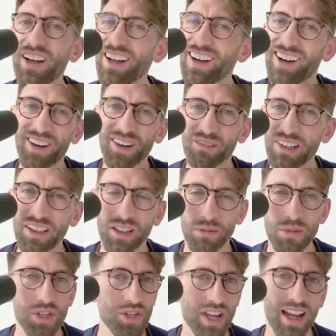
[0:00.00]
aren't really going to
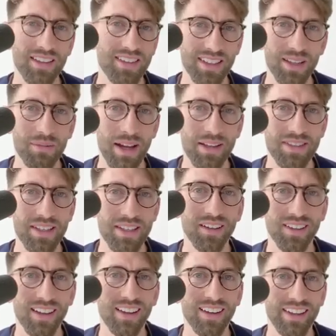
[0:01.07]
be shouting about it
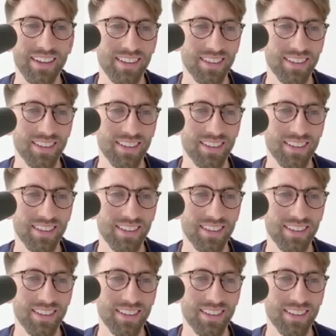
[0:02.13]
online.